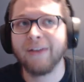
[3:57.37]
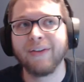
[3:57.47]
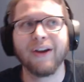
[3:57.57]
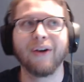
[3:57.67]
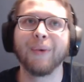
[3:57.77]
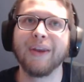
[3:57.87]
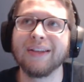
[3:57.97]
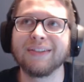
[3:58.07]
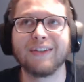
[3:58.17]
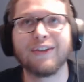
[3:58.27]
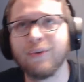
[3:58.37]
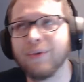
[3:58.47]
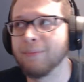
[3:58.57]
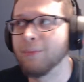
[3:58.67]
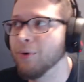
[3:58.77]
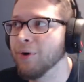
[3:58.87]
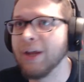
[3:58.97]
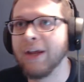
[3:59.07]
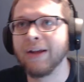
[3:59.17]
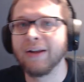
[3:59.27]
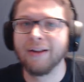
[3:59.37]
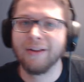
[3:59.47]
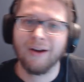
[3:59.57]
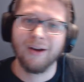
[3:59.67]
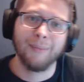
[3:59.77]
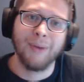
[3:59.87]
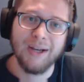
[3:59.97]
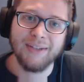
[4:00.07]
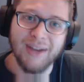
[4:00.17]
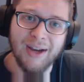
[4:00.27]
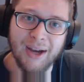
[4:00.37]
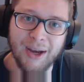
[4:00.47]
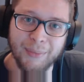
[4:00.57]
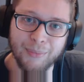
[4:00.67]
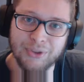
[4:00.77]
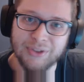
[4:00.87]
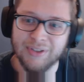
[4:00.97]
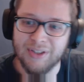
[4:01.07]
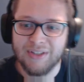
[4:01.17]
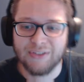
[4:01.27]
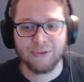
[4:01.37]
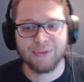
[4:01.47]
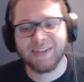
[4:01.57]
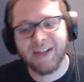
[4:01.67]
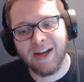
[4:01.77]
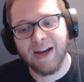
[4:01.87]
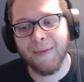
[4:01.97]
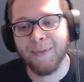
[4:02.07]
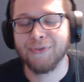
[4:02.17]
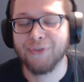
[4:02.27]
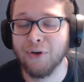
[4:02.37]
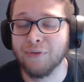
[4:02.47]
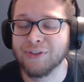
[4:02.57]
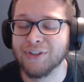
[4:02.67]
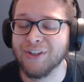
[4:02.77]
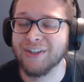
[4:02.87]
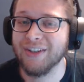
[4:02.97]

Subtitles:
You know, when it gets to 2 in the morning on my time, which is the East Coast time, the servers are going to